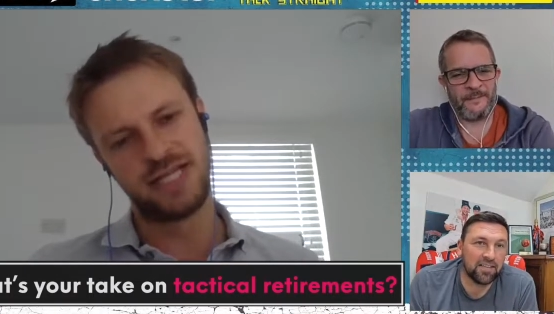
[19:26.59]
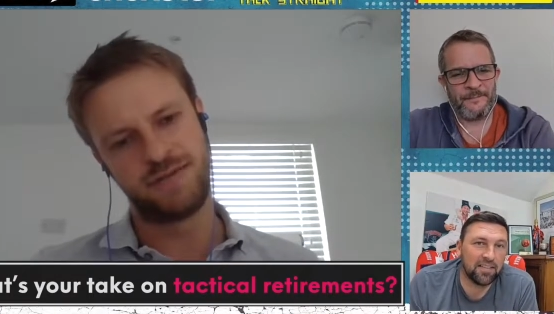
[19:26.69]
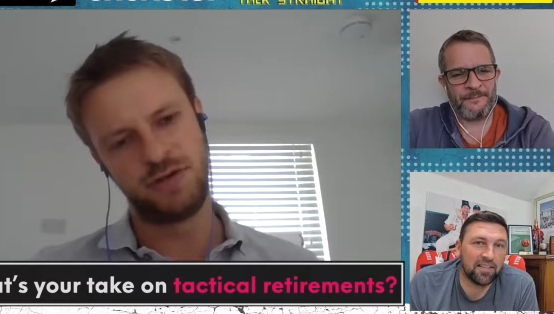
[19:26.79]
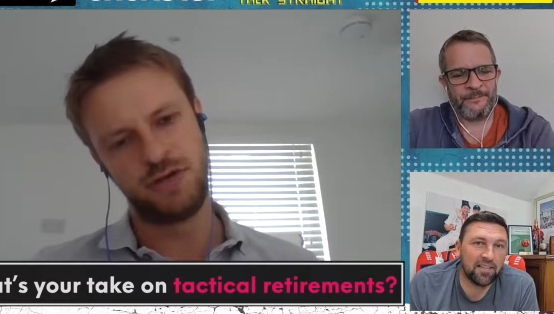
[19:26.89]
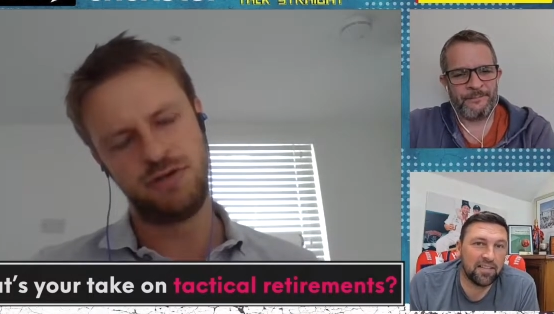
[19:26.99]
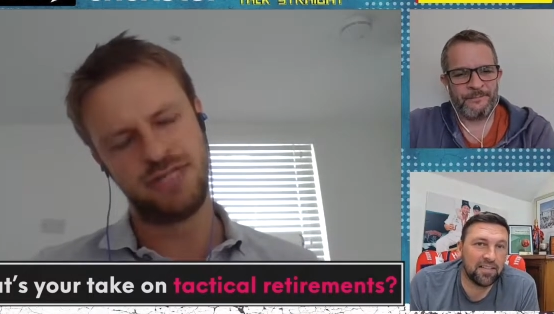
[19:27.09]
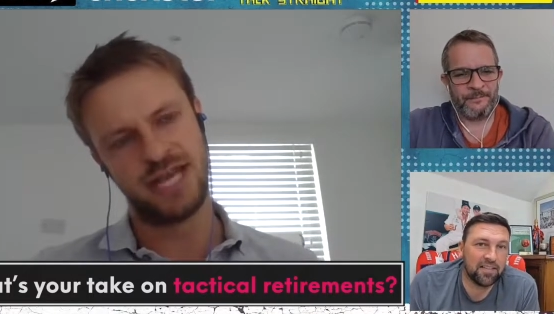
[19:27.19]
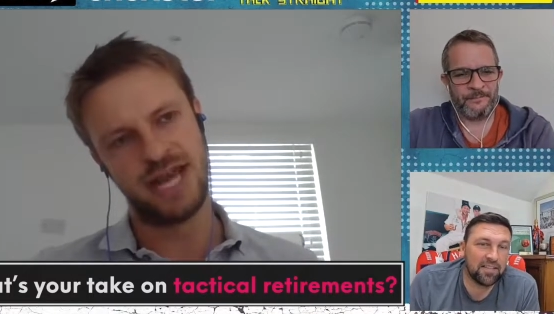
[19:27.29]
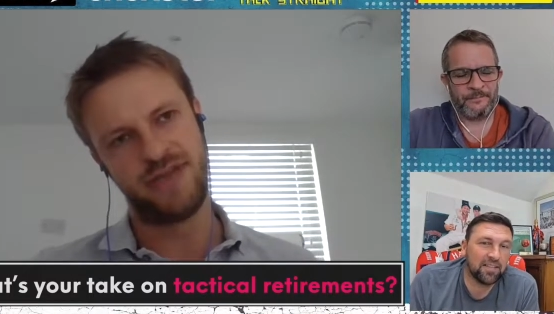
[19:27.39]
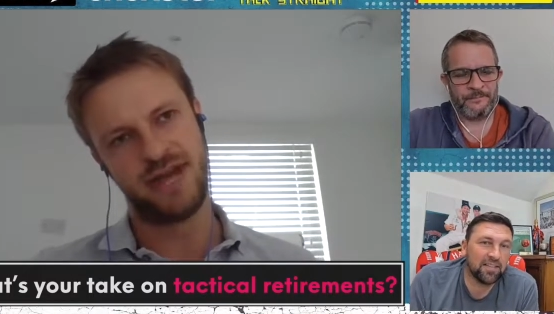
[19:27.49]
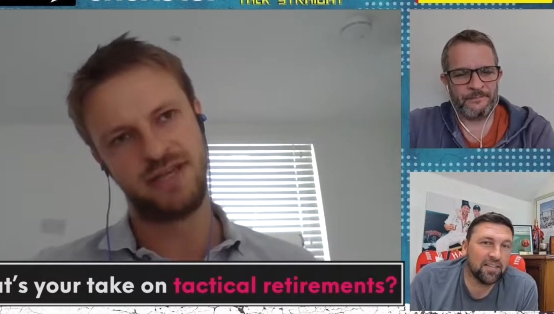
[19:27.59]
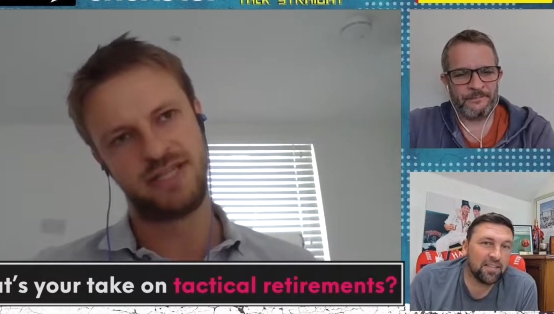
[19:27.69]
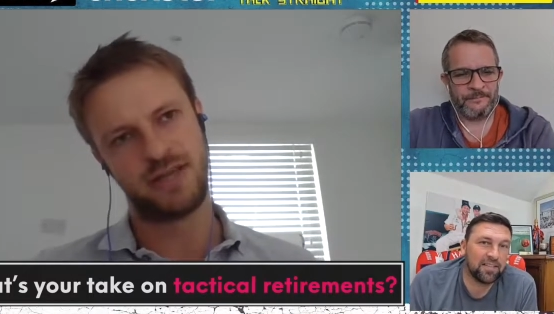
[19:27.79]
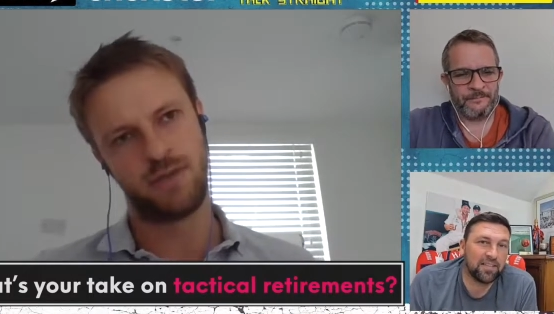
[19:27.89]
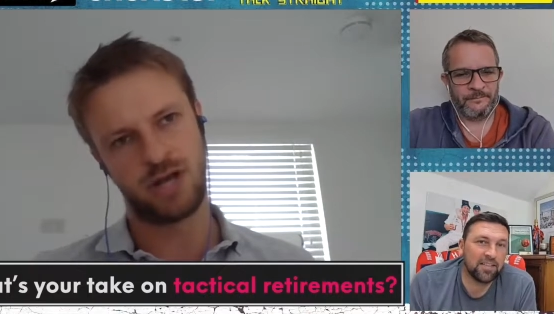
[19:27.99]
Speaker 1: if you use it and then
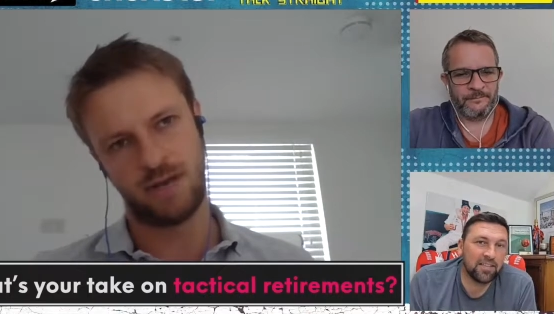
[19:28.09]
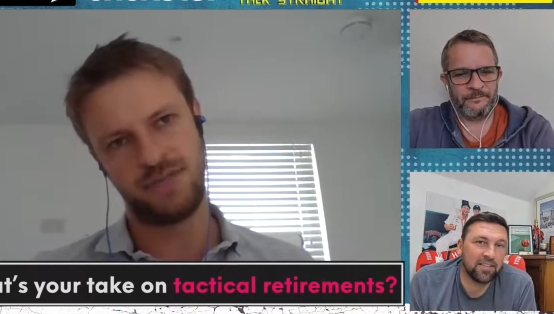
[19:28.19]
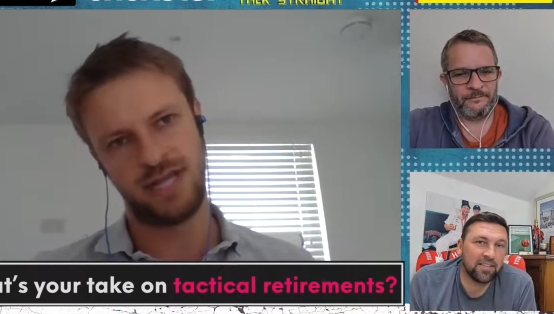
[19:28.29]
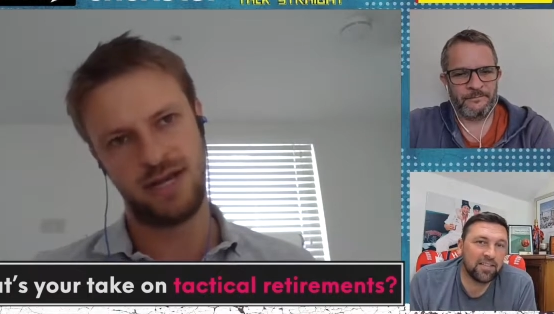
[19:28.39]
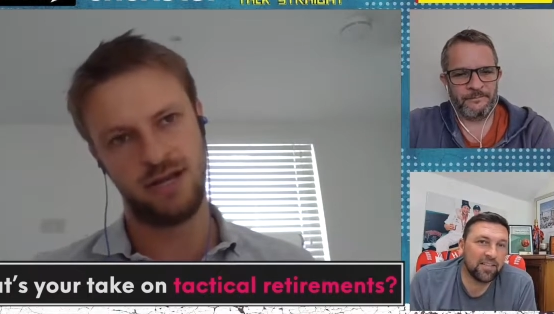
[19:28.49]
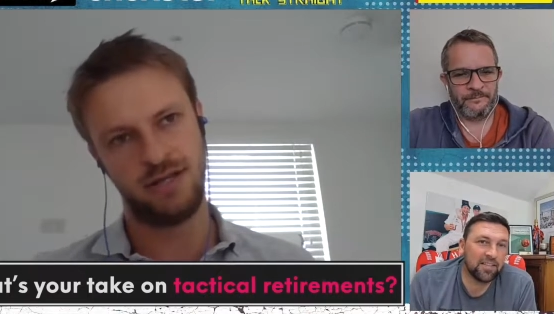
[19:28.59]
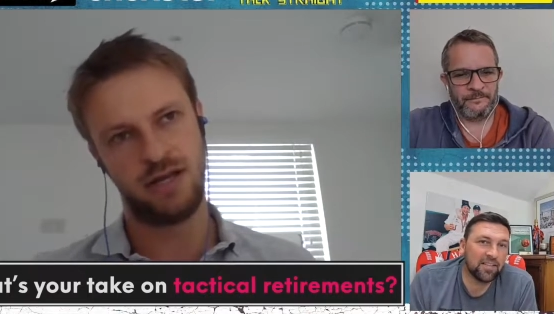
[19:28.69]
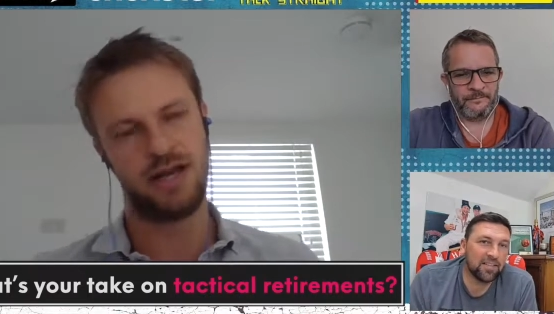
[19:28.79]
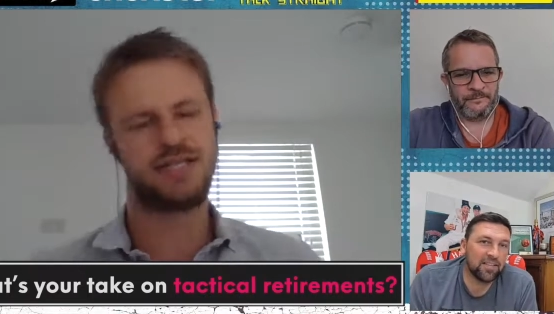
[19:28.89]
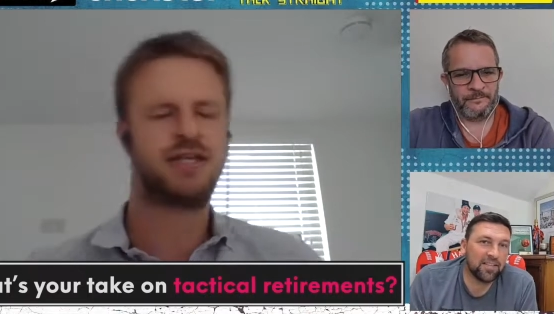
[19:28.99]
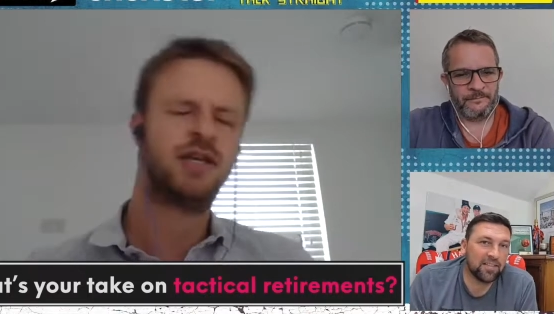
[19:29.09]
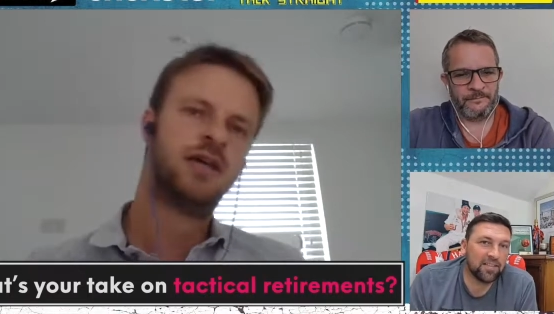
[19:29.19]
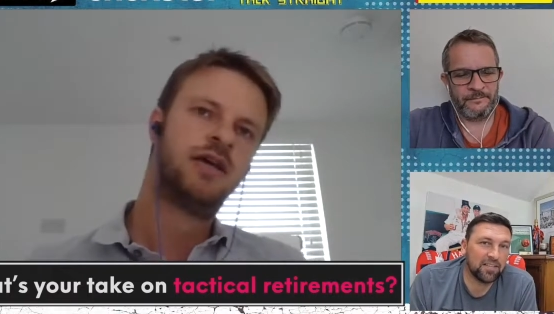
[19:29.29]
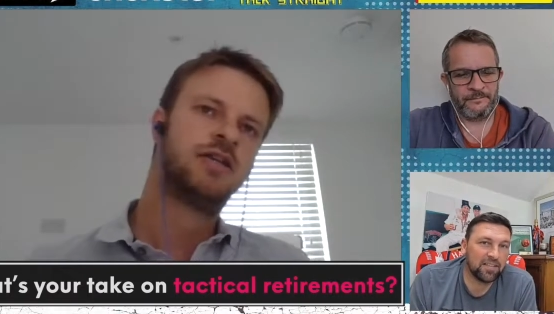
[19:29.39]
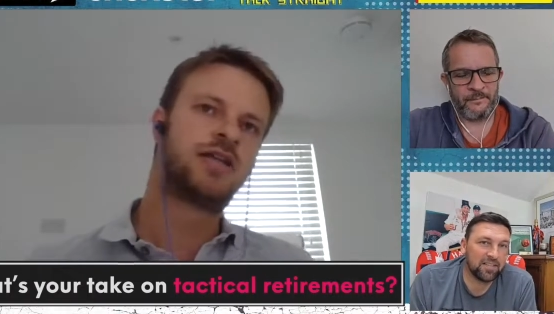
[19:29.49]
someone comes in. You know, let's
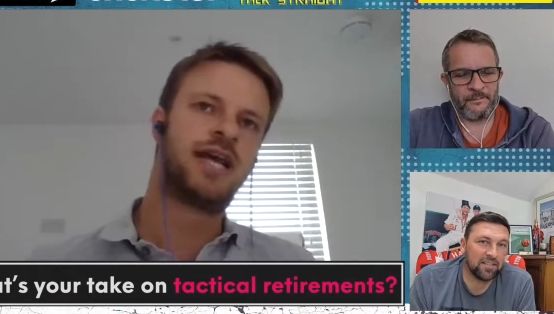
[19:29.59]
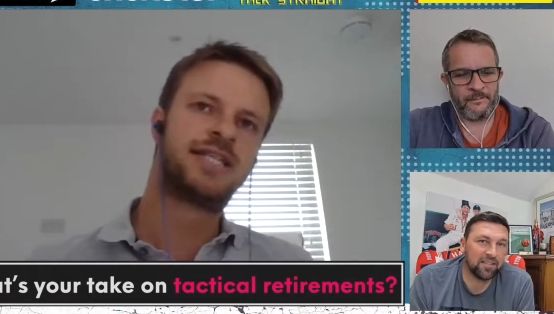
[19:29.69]
so let's